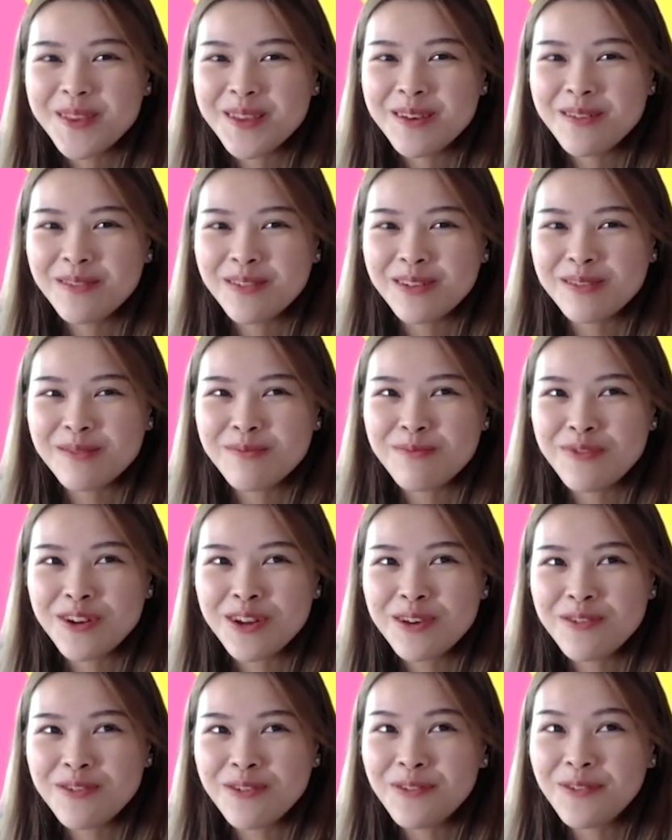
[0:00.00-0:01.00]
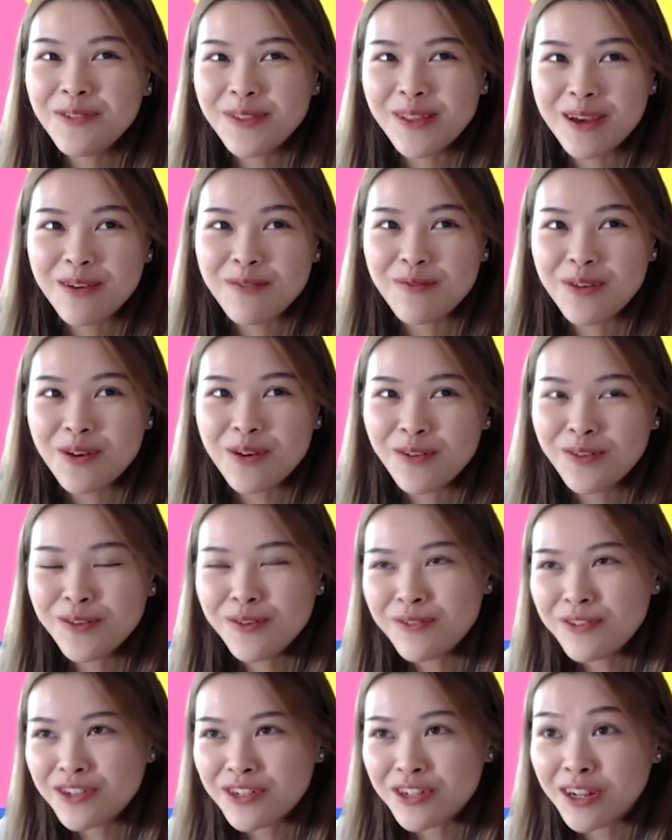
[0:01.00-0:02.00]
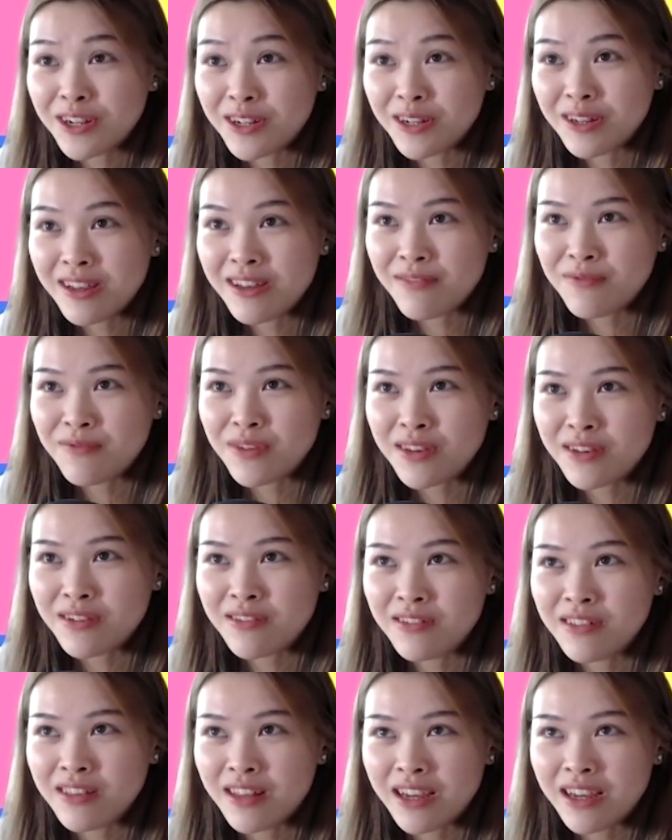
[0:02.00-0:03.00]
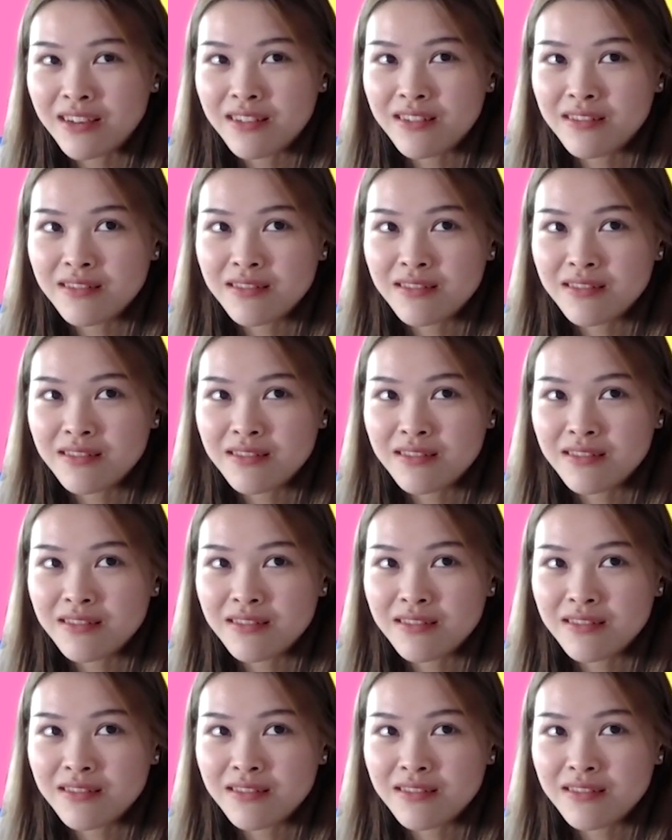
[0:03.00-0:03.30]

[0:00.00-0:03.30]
it was pretty cool that we all knew each other and we could like